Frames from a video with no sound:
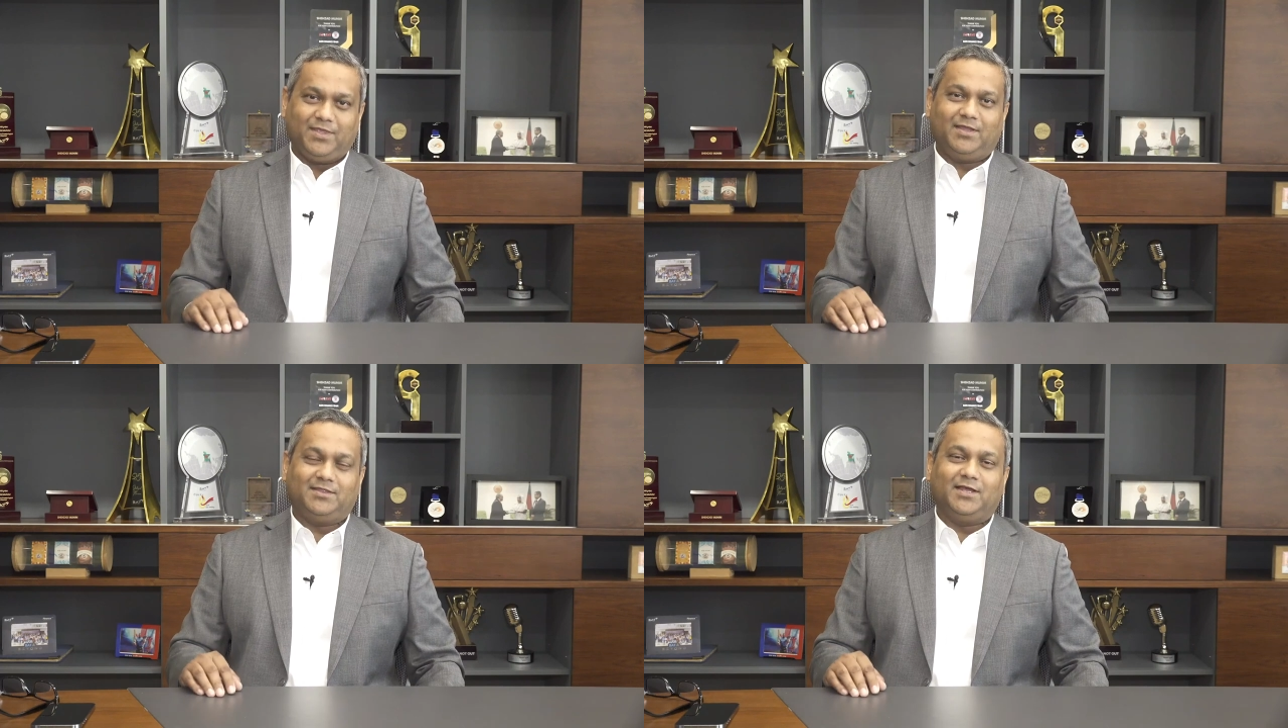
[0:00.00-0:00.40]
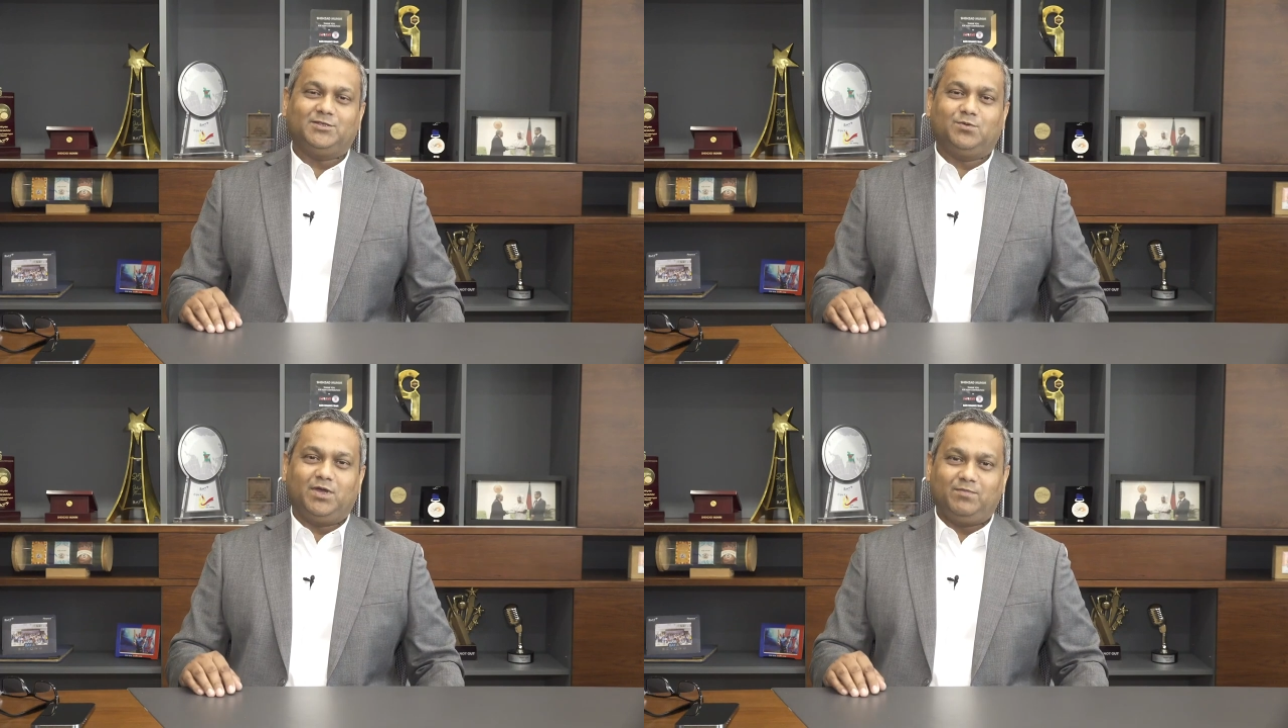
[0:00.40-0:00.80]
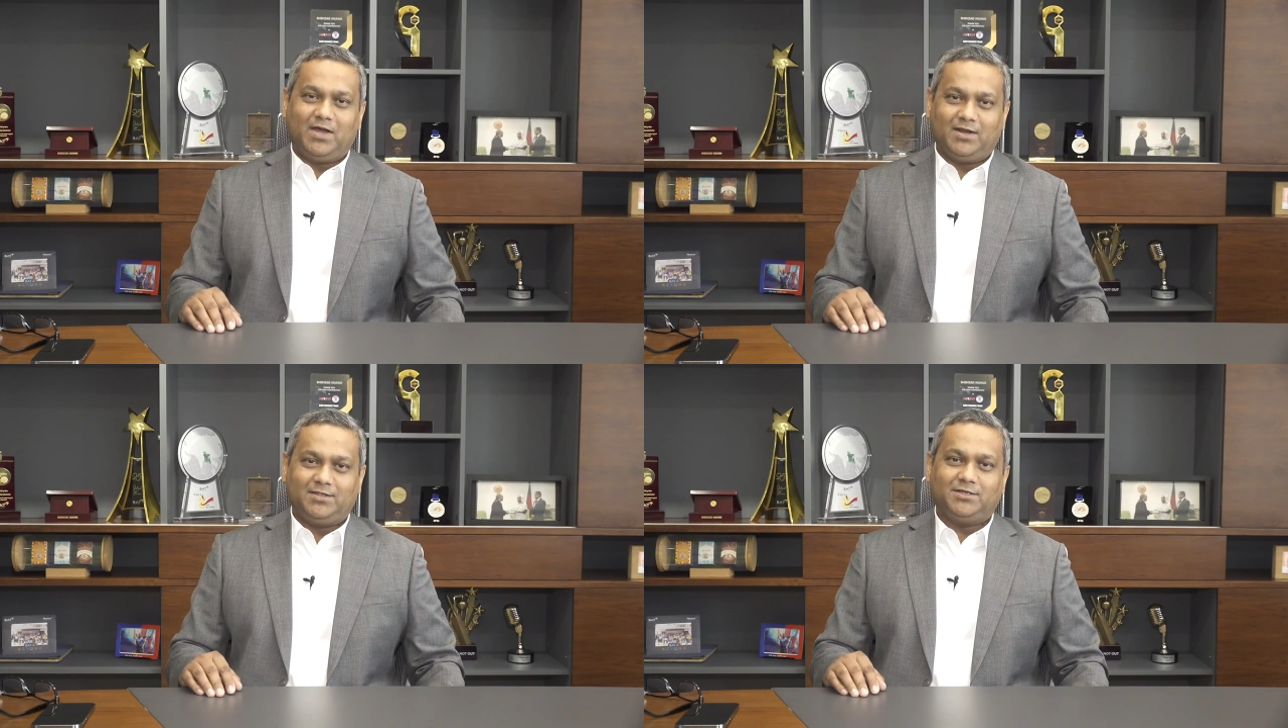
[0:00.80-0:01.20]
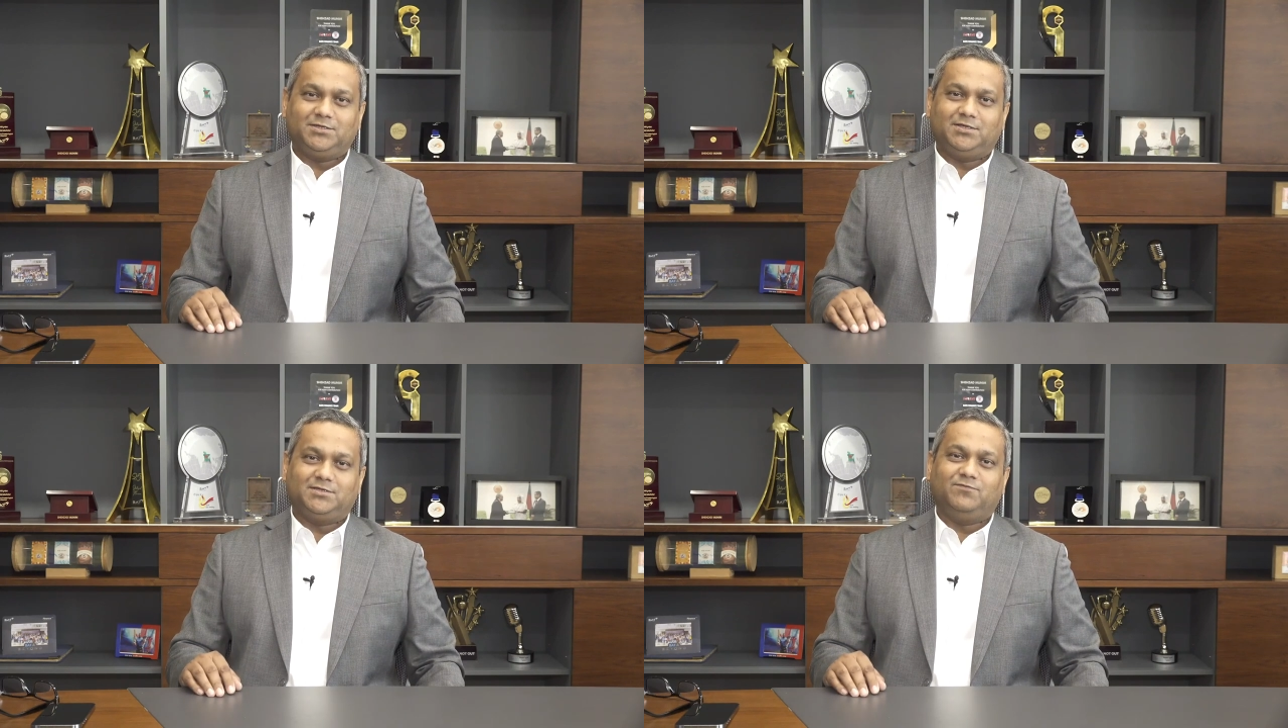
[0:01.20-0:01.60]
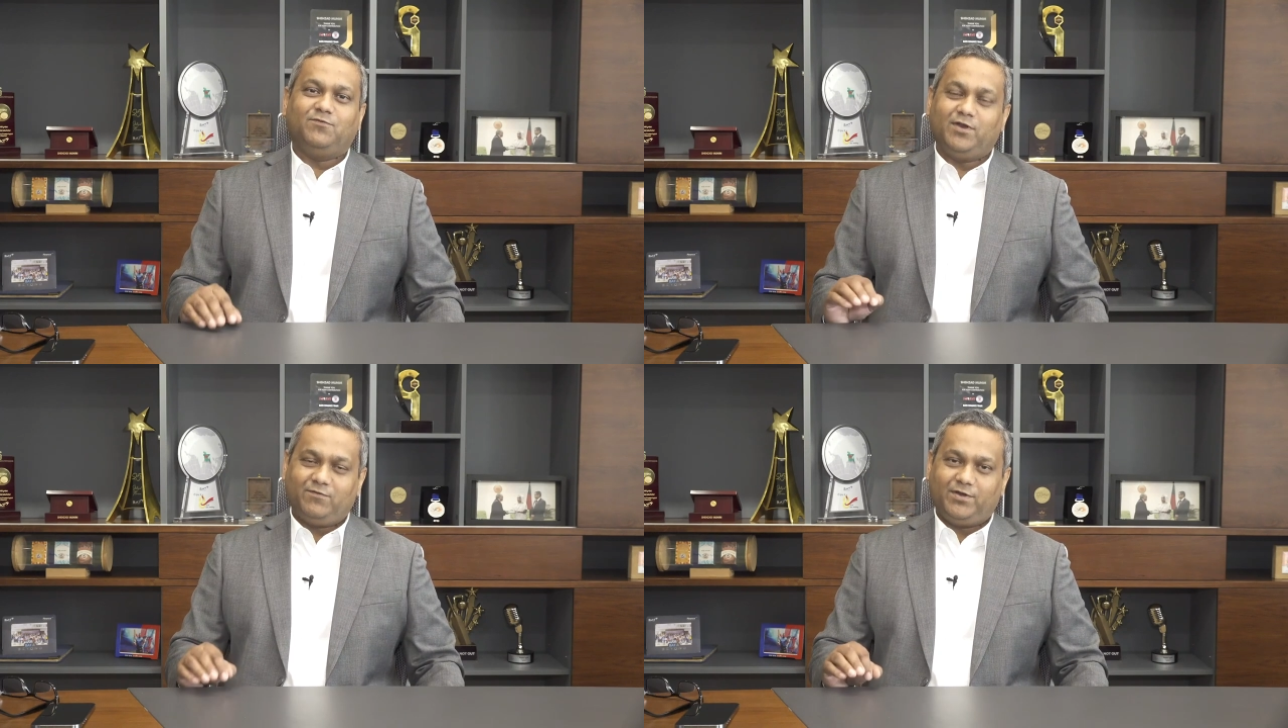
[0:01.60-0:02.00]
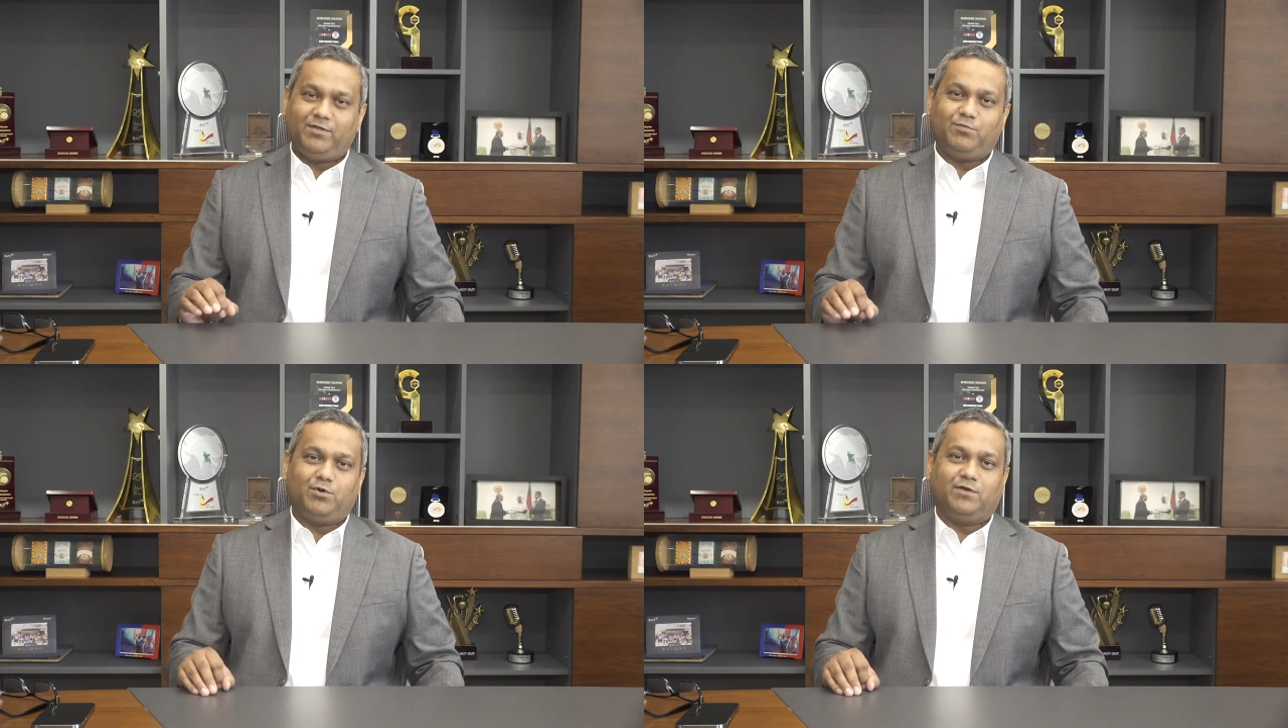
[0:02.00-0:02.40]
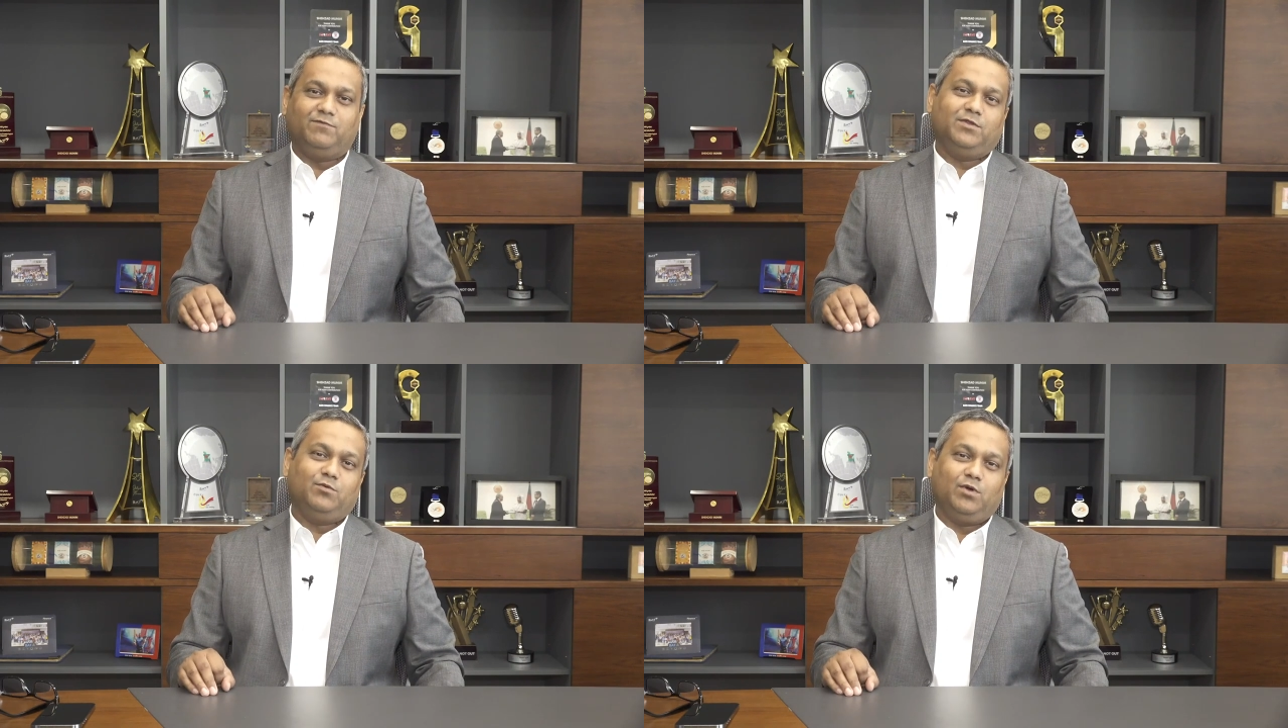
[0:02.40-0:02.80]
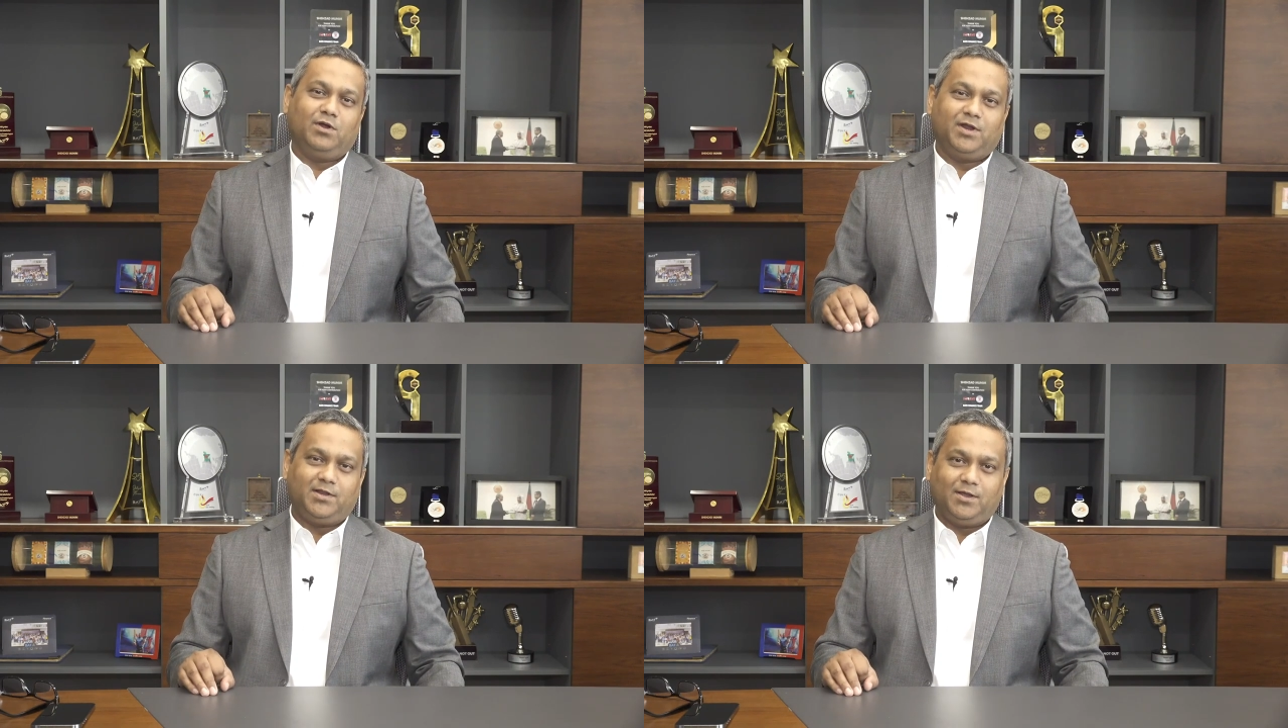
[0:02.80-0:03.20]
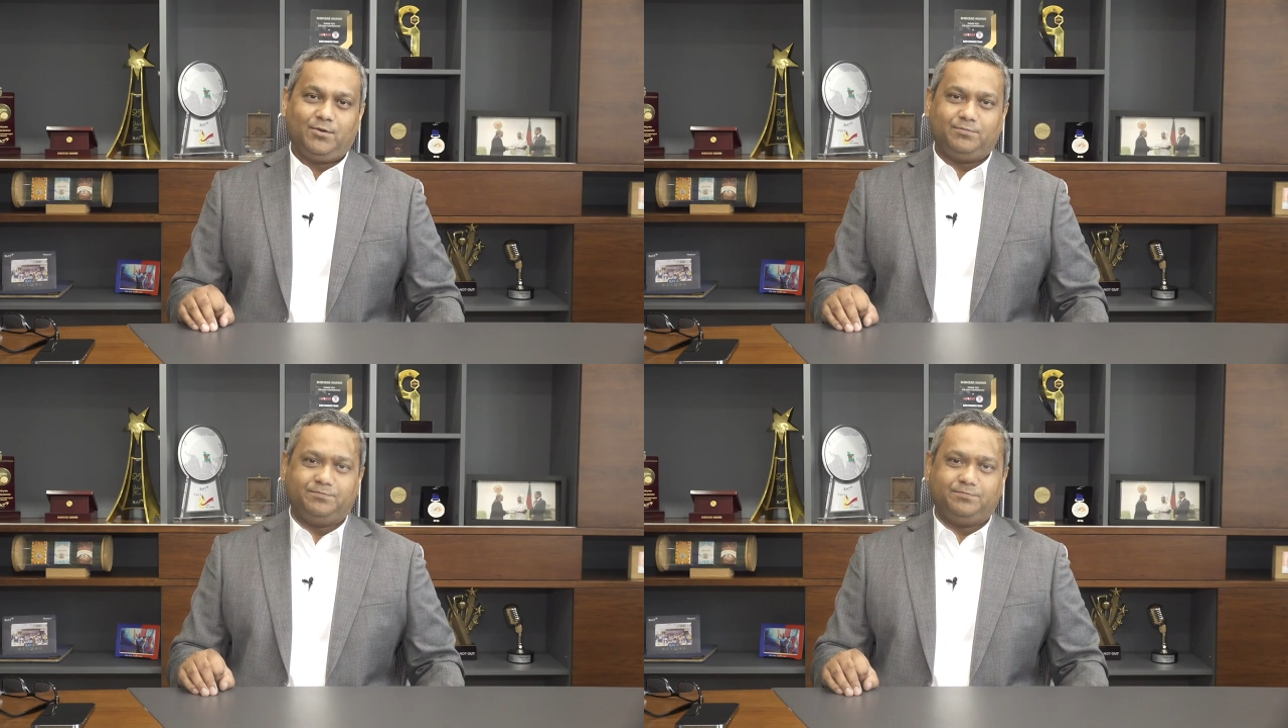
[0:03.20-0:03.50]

And that's why Bangladesh is very, very important for the world right now.